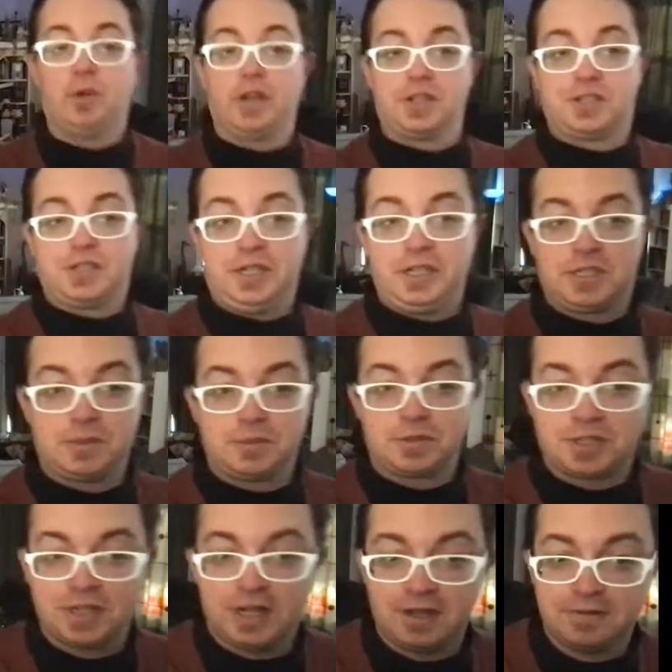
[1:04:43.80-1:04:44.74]
see some
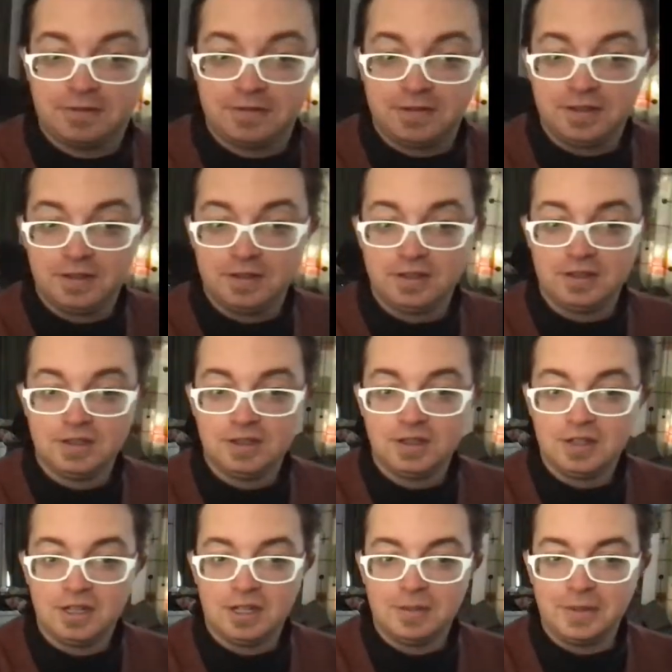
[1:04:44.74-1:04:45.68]
stuff.
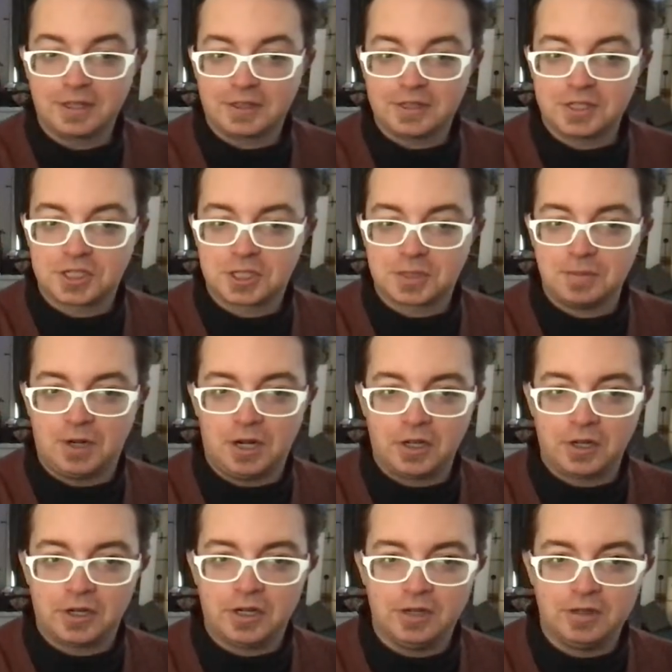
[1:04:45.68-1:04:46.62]
I'll make this
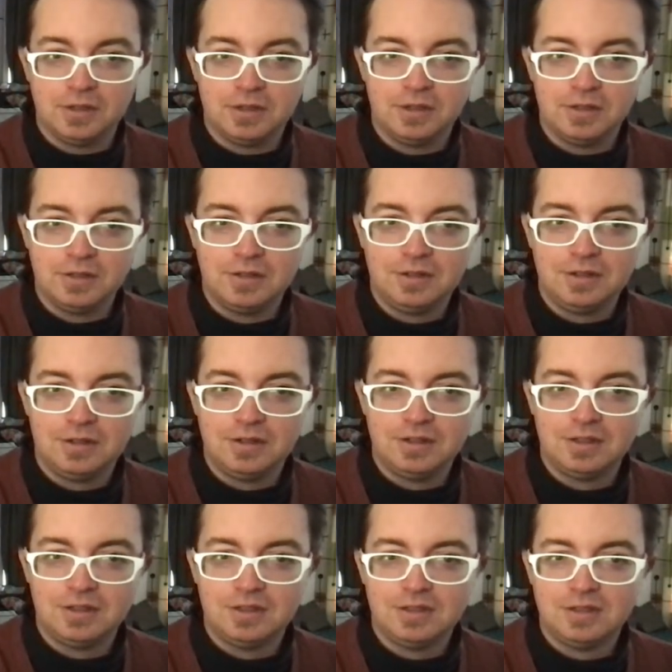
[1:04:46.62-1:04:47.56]
smaller.
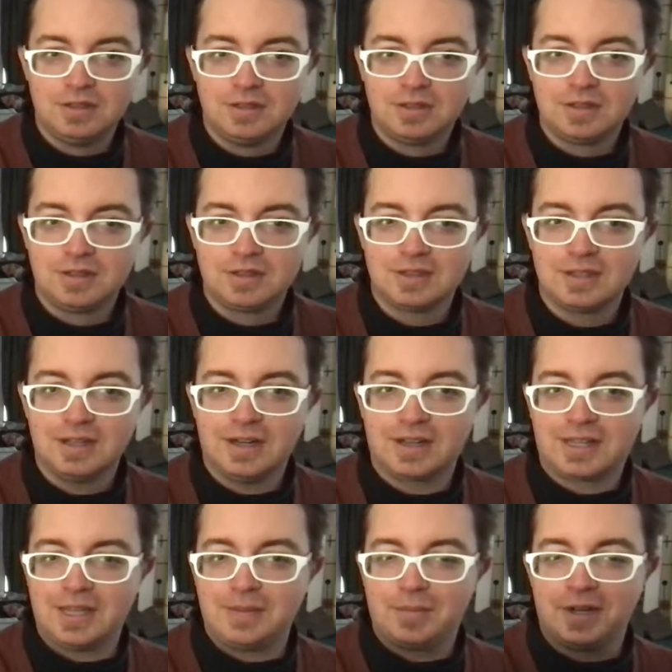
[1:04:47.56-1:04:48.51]
Gotta
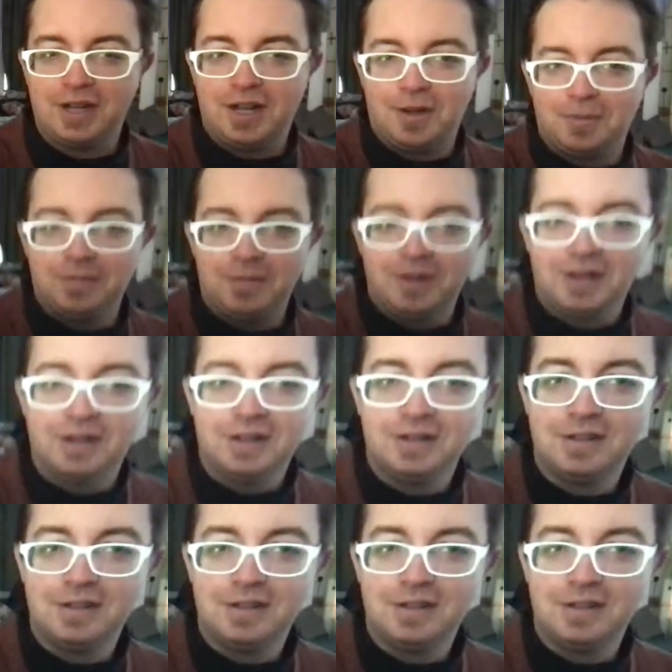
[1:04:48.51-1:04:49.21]
keep it up, but...